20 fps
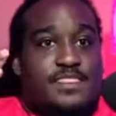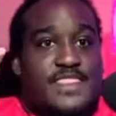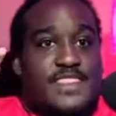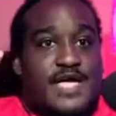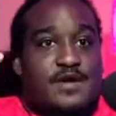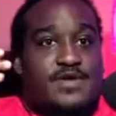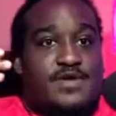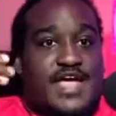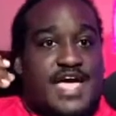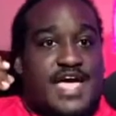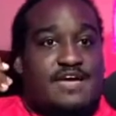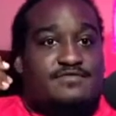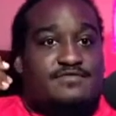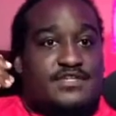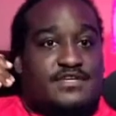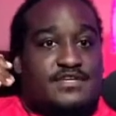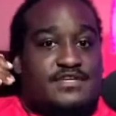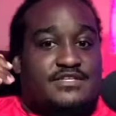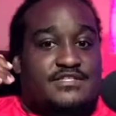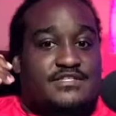they would have
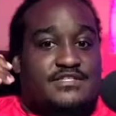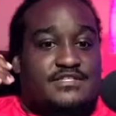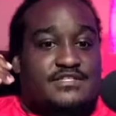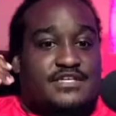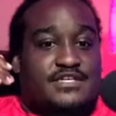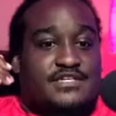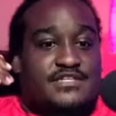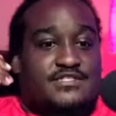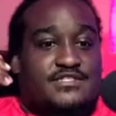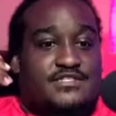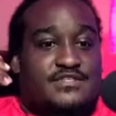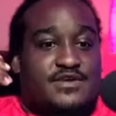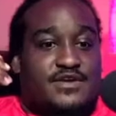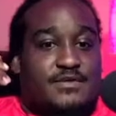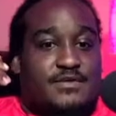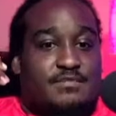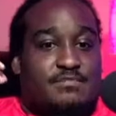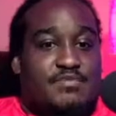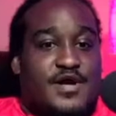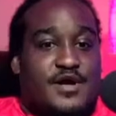these
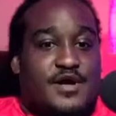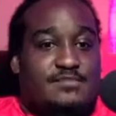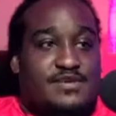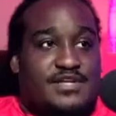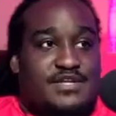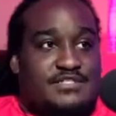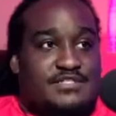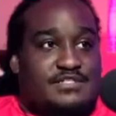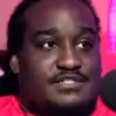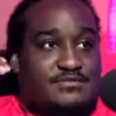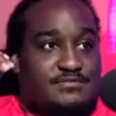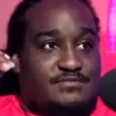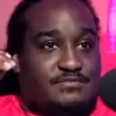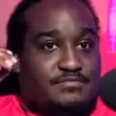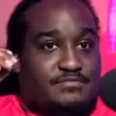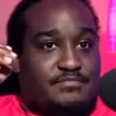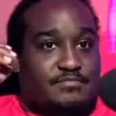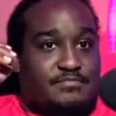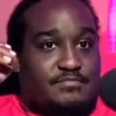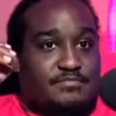public
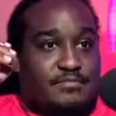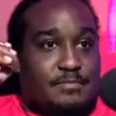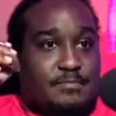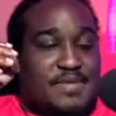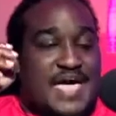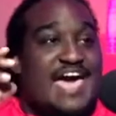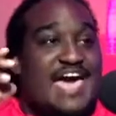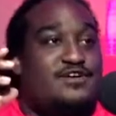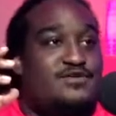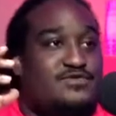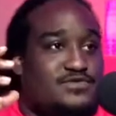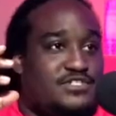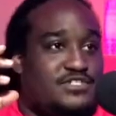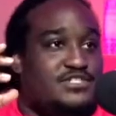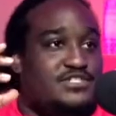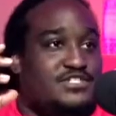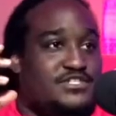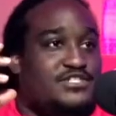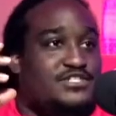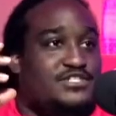battles
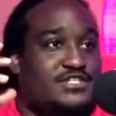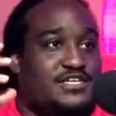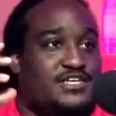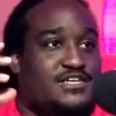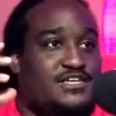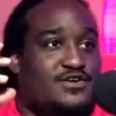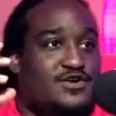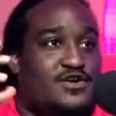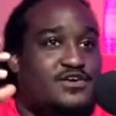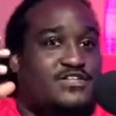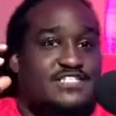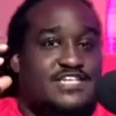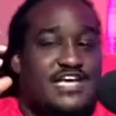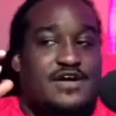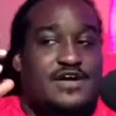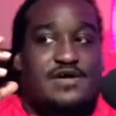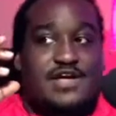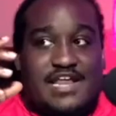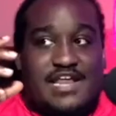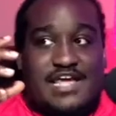essentially called
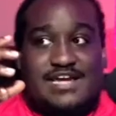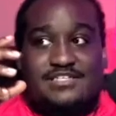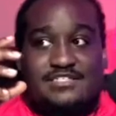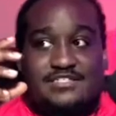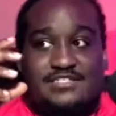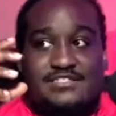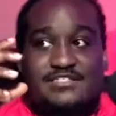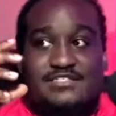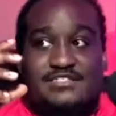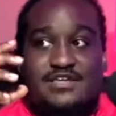sound clashes.